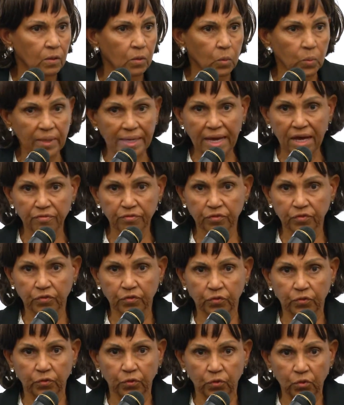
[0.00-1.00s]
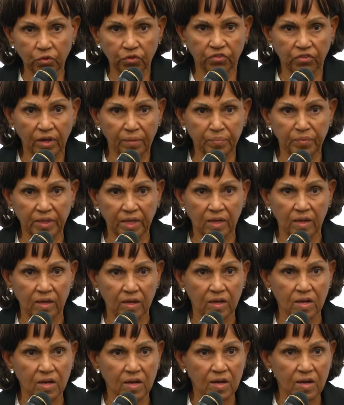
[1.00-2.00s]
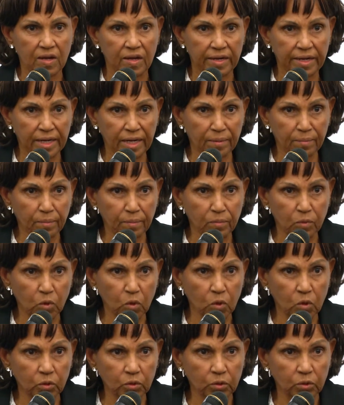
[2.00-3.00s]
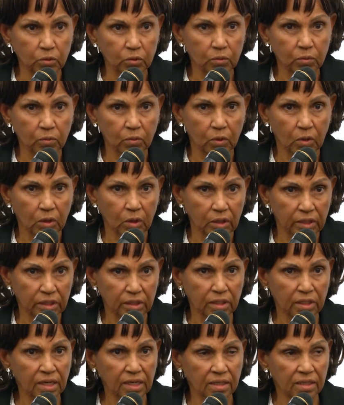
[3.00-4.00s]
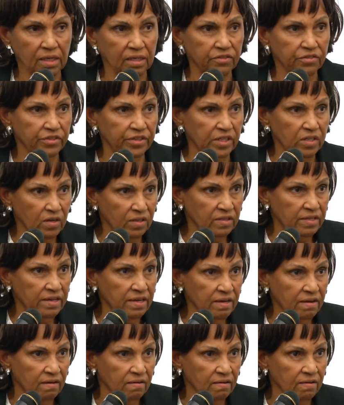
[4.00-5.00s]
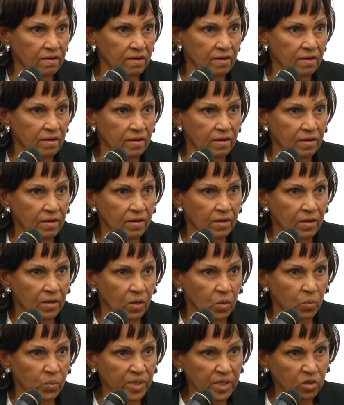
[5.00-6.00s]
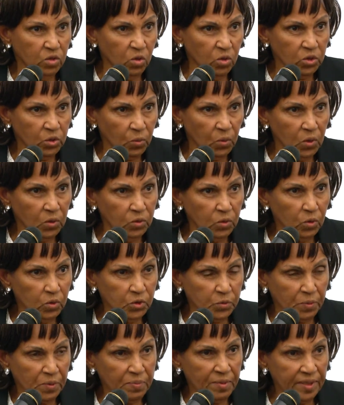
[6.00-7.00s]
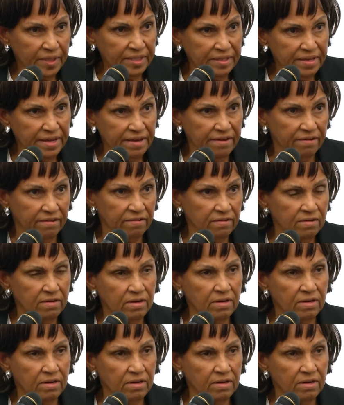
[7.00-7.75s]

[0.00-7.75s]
We have to do something. Let them go in another country, not here. We don't want those people in here.